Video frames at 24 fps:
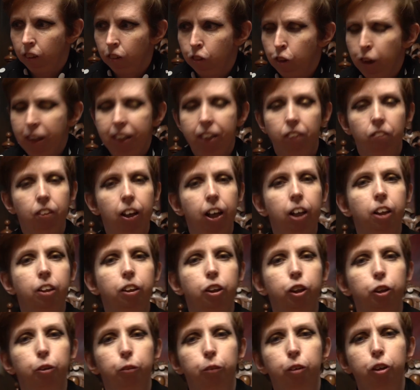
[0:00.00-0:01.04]
try to tell
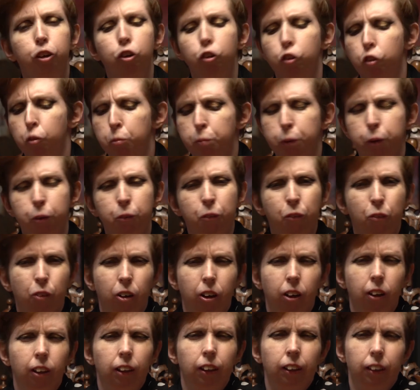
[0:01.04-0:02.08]
you your spoons
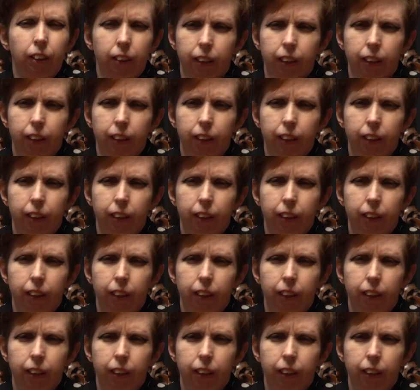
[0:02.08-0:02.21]
are a